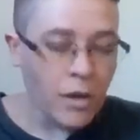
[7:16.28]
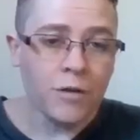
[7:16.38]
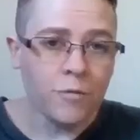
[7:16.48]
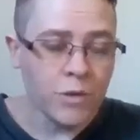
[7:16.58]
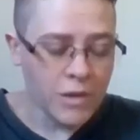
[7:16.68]

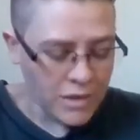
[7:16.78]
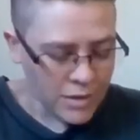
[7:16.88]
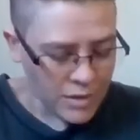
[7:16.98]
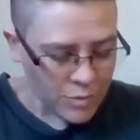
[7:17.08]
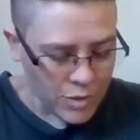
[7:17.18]
Life was
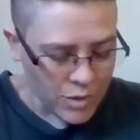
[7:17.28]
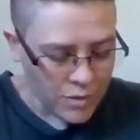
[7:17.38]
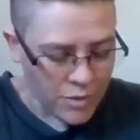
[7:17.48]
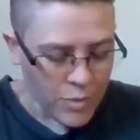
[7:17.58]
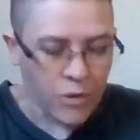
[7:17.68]
easy
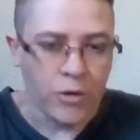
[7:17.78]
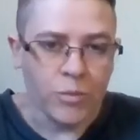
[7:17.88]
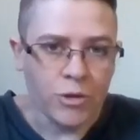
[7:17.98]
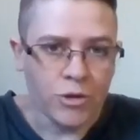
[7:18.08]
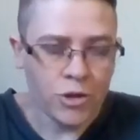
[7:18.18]
beneath the berry
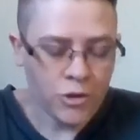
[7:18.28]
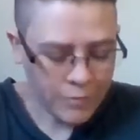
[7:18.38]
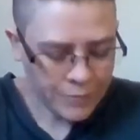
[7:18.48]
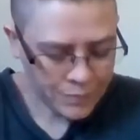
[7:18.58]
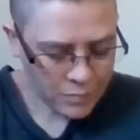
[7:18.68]
bush,
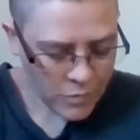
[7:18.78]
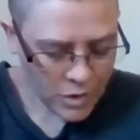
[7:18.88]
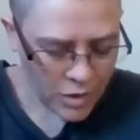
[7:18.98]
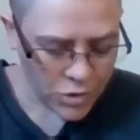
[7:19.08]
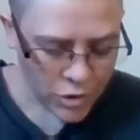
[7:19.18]

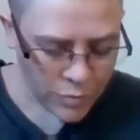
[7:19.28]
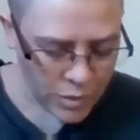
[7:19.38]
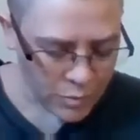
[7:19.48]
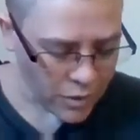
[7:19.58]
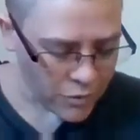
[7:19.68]
and
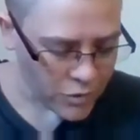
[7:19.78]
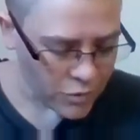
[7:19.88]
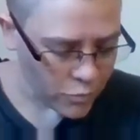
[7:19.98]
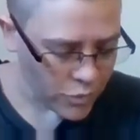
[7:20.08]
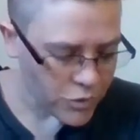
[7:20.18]
Jumping
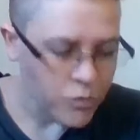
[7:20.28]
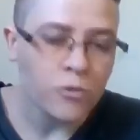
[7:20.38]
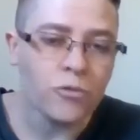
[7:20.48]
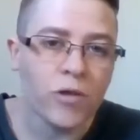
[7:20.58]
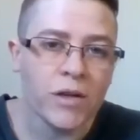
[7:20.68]
Mouse was
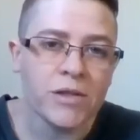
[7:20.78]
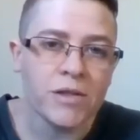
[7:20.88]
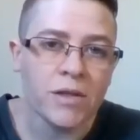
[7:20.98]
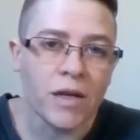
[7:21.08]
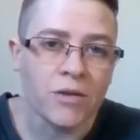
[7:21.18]
soon
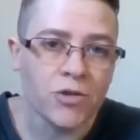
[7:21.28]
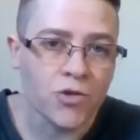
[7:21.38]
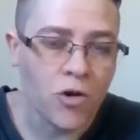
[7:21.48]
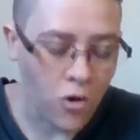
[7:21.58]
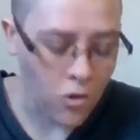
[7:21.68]
rested and
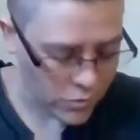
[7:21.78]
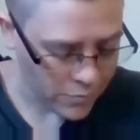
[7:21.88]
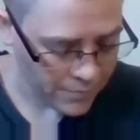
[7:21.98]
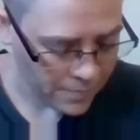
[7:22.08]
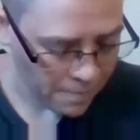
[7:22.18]
strong.
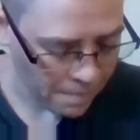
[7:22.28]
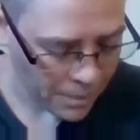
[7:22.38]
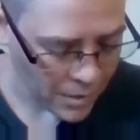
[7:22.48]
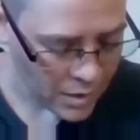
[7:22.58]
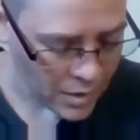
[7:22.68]

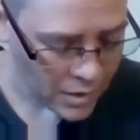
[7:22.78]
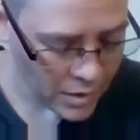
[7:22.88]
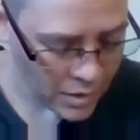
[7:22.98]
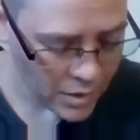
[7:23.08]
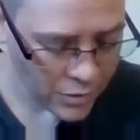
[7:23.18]

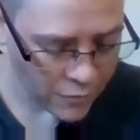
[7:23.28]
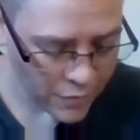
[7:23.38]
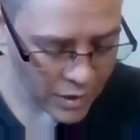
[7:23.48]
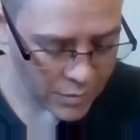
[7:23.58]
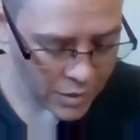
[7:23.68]
He and the
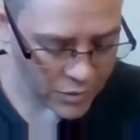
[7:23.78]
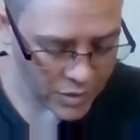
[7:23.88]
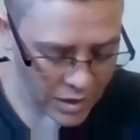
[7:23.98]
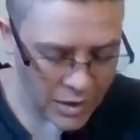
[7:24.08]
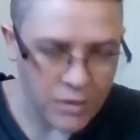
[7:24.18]
fat
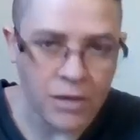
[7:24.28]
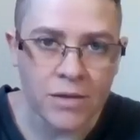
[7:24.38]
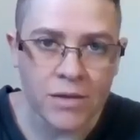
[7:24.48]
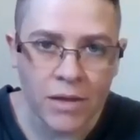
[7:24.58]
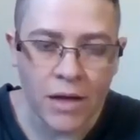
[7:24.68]
mouse ate
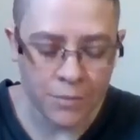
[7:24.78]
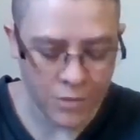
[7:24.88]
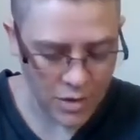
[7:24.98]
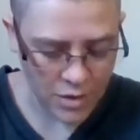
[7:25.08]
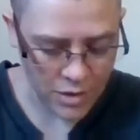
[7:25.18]
and
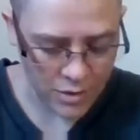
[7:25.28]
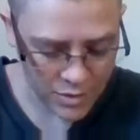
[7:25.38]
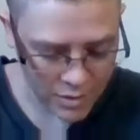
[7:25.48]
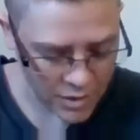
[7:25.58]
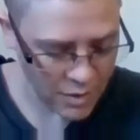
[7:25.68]
slept and then
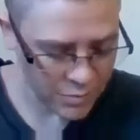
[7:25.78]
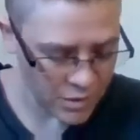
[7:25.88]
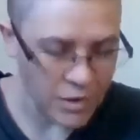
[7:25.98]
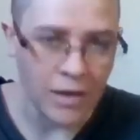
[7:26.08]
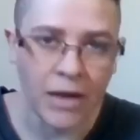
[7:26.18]
slept
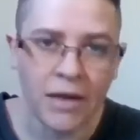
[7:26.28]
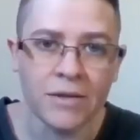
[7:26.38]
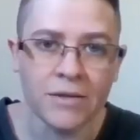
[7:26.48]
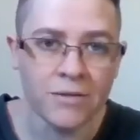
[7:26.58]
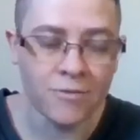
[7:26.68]
and
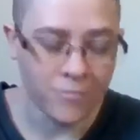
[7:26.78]
ate.